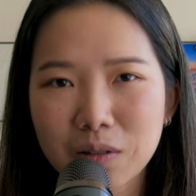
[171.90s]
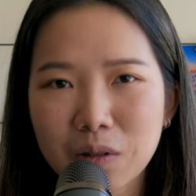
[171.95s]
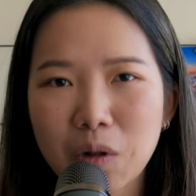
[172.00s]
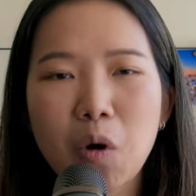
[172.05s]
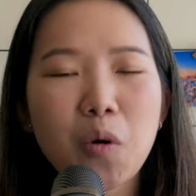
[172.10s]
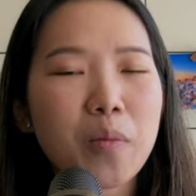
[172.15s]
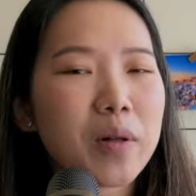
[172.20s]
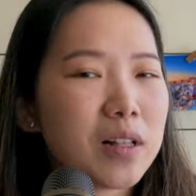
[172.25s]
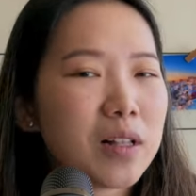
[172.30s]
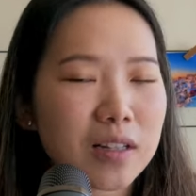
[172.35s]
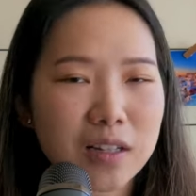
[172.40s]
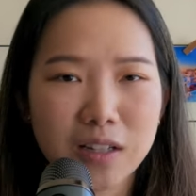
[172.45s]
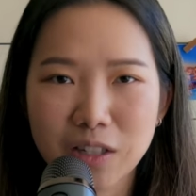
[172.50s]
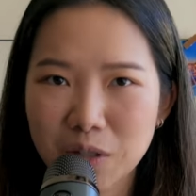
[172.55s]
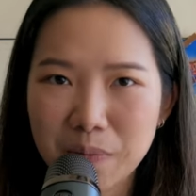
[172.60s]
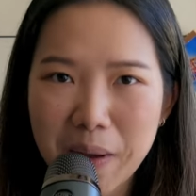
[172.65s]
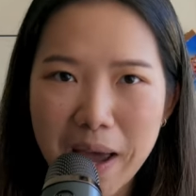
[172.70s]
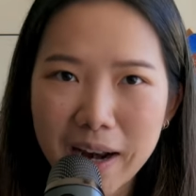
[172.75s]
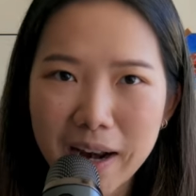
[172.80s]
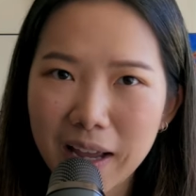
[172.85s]
global
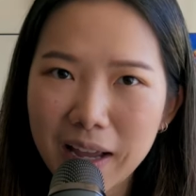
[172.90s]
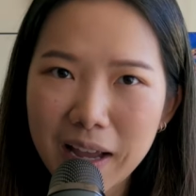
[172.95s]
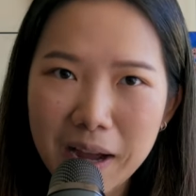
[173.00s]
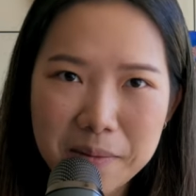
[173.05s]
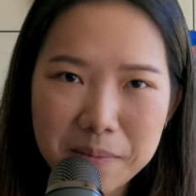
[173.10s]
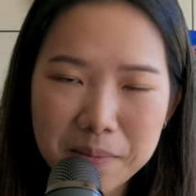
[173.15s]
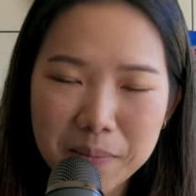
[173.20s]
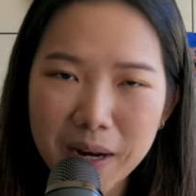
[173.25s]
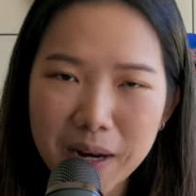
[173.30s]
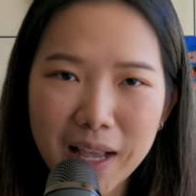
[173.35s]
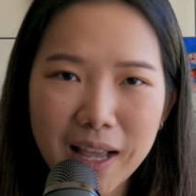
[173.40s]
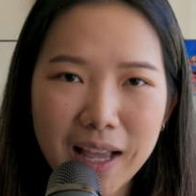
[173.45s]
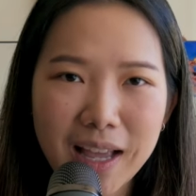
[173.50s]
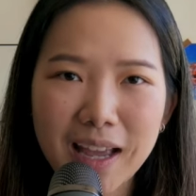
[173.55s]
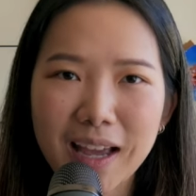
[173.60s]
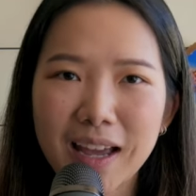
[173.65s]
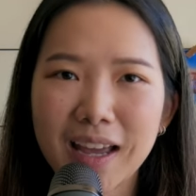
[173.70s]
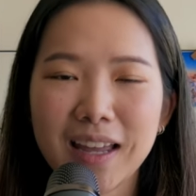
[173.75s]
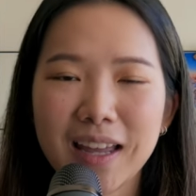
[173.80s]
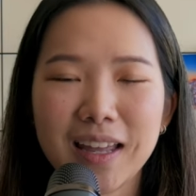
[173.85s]
cosmetic
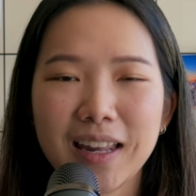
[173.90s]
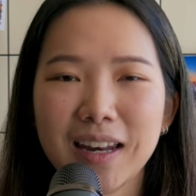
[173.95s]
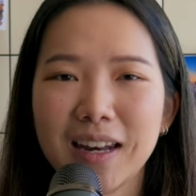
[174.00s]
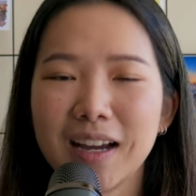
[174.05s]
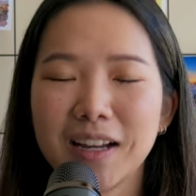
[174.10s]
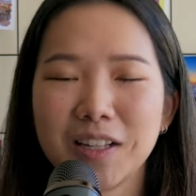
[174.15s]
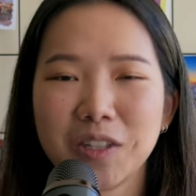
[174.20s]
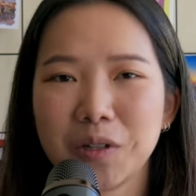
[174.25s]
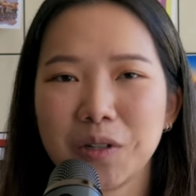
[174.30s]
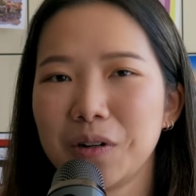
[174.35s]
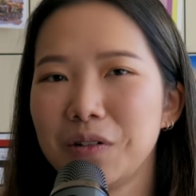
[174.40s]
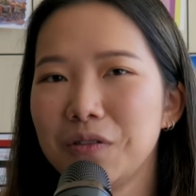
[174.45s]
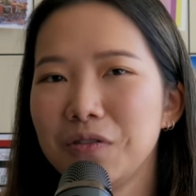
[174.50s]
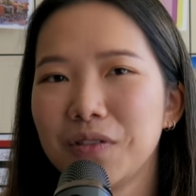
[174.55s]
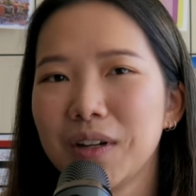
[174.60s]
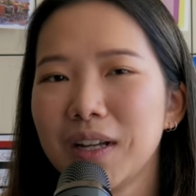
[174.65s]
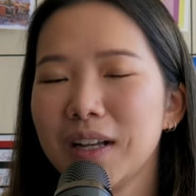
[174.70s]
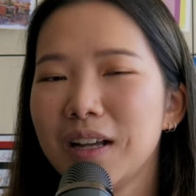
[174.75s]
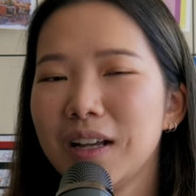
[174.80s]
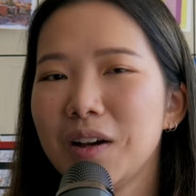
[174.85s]
company, and I sort
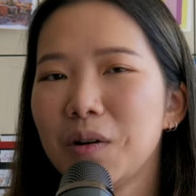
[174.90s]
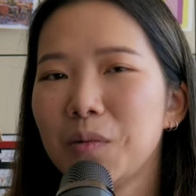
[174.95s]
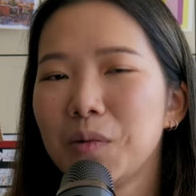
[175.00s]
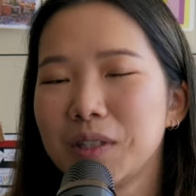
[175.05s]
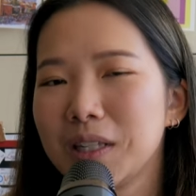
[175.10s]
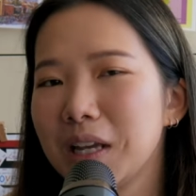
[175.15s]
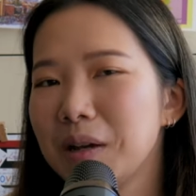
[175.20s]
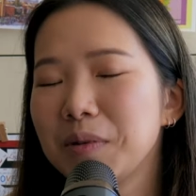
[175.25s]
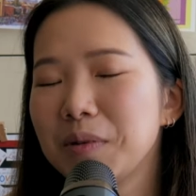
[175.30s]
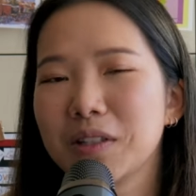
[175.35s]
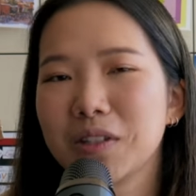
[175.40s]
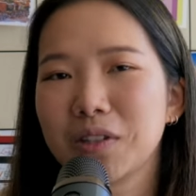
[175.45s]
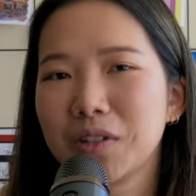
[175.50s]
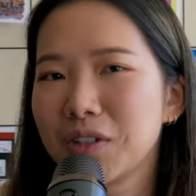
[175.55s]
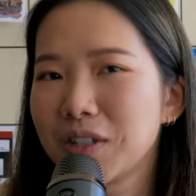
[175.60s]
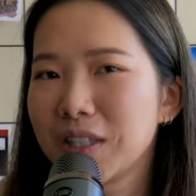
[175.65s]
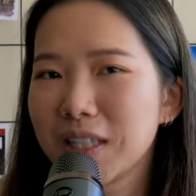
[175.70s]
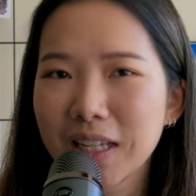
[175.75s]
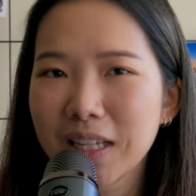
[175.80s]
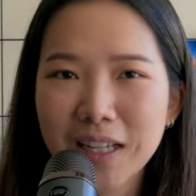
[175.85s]
of was able to
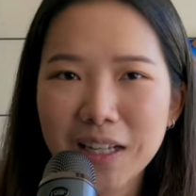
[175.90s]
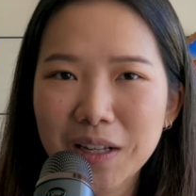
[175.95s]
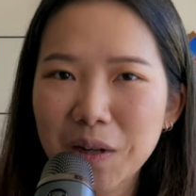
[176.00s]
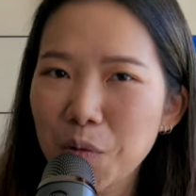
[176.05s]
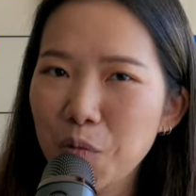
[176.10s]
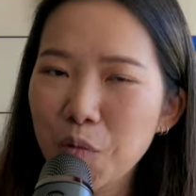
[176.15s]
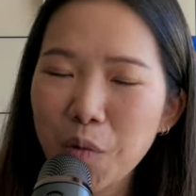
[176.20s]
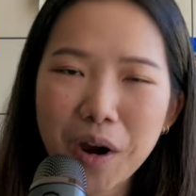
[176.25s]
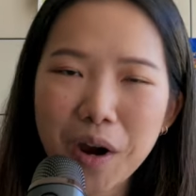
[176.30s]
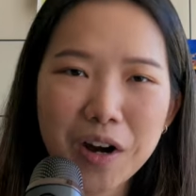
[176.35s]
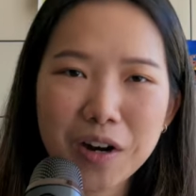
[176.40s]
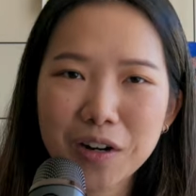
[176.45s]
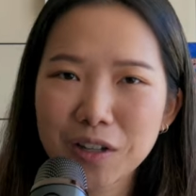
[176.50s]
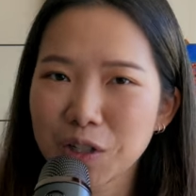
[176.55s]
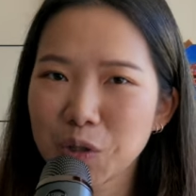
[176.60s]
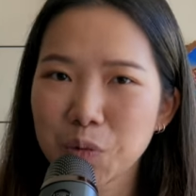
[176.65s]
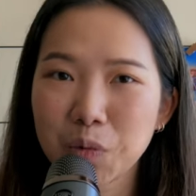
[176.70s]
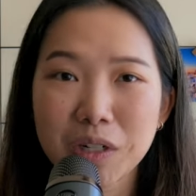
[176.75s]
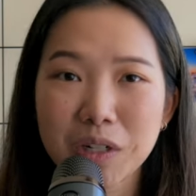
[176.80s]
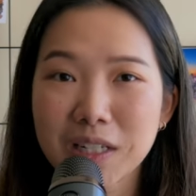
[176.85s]
see where
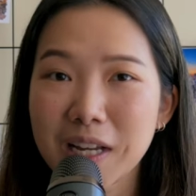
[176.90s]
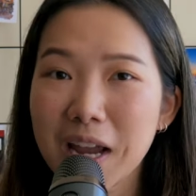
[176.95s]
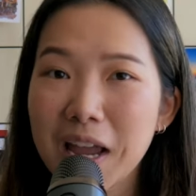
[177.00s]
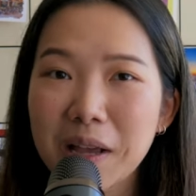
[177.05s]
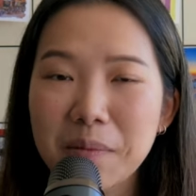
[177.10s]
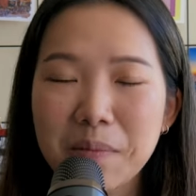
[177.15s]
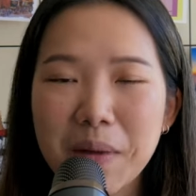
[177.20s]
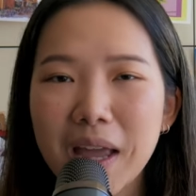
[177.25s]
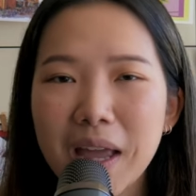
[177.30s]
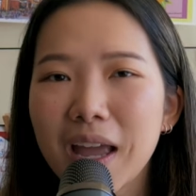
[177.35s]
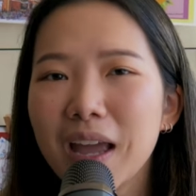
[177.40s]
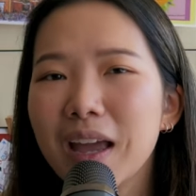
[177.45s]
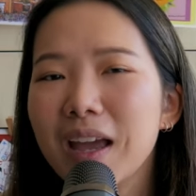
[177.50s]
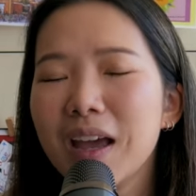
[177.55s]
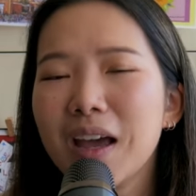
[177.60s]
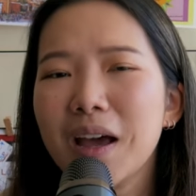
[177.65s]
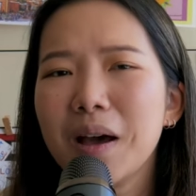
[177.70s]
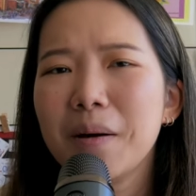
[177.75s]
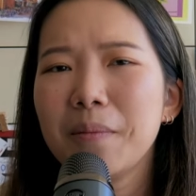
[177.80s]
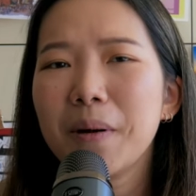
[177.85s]
this would take me.
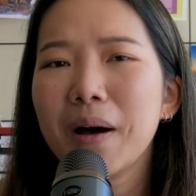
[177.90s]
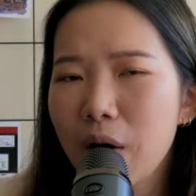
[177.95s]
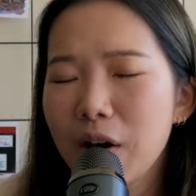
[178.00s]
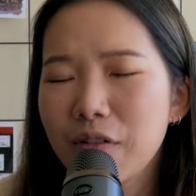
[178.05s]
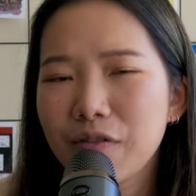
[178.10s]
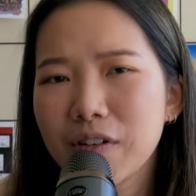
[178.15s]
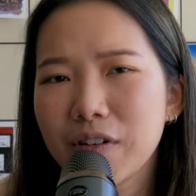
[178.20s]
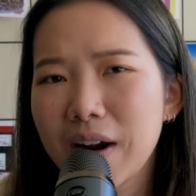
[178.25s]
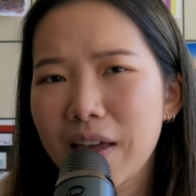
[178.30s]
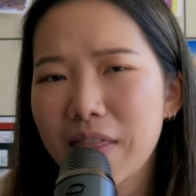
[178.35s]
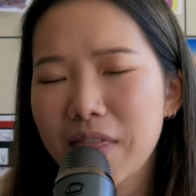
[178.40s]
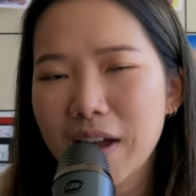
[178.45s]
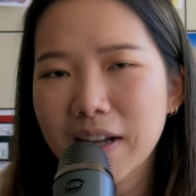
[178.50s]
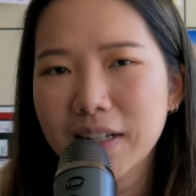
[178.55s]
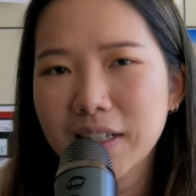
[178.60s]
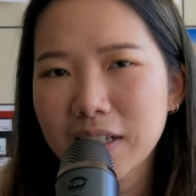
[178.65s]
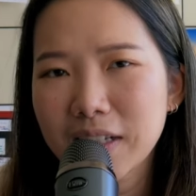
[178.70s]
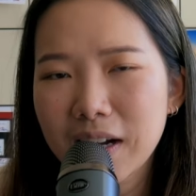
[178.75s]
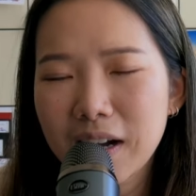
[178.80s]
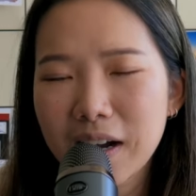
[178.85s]
However, at
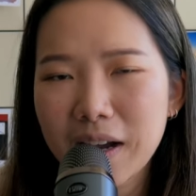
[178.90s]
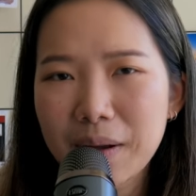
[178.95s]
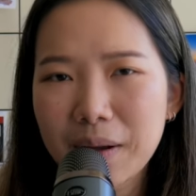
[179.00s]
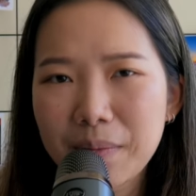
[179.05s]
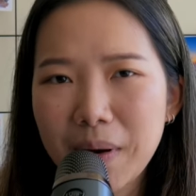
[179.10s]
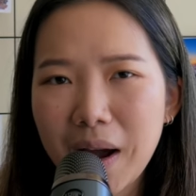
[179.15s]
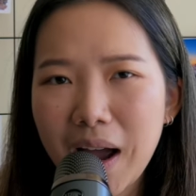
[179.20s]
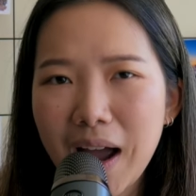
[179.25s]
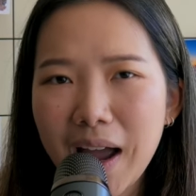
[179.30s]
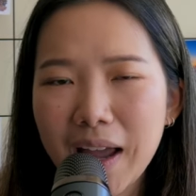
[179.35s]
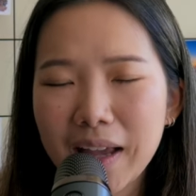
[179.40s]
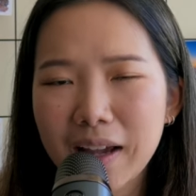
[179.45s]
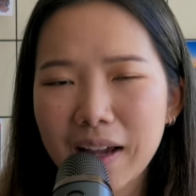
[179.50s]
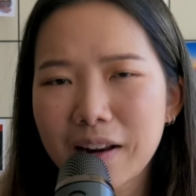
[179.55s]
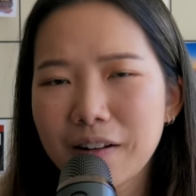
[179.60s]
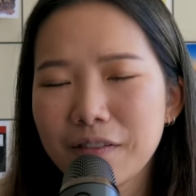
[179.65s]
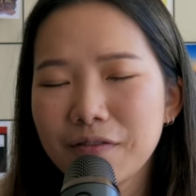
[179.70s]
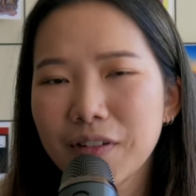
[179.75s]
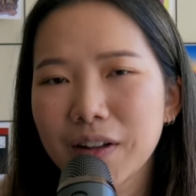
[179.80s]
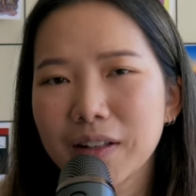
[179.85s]
that time, I
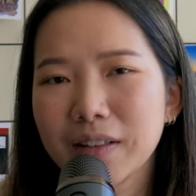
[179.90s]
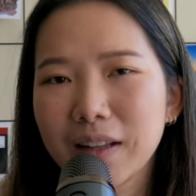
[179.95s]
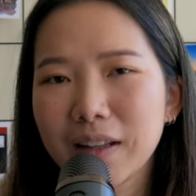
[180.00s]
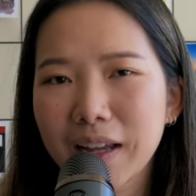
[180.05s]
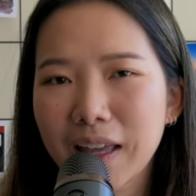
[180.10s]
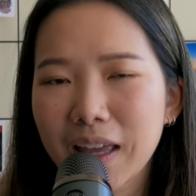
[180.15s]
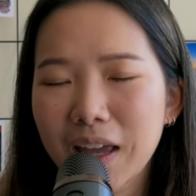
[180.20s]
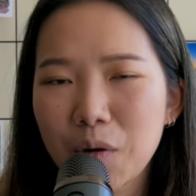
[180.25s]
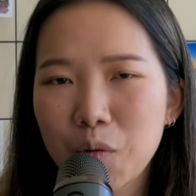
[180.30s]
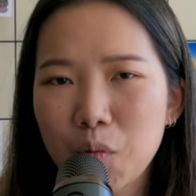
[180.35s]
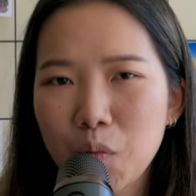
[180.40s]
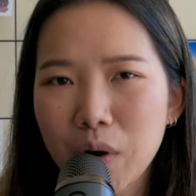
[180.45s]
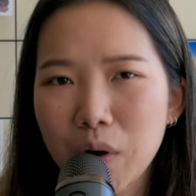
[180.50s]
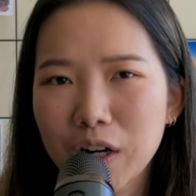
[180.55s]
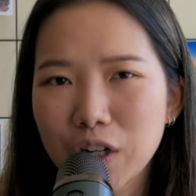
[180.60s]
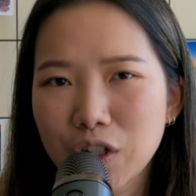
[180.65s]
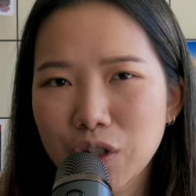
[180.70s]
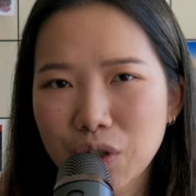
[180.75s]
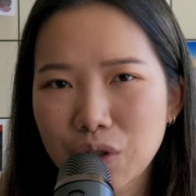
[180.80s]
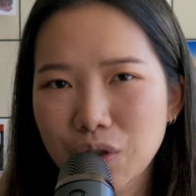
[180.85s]
kind of felt like I
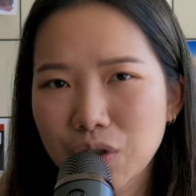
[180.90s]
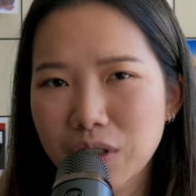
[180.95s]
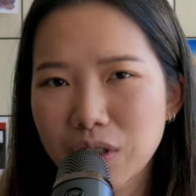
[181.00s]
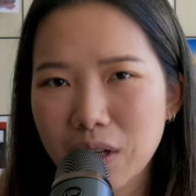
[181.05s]
wanted to do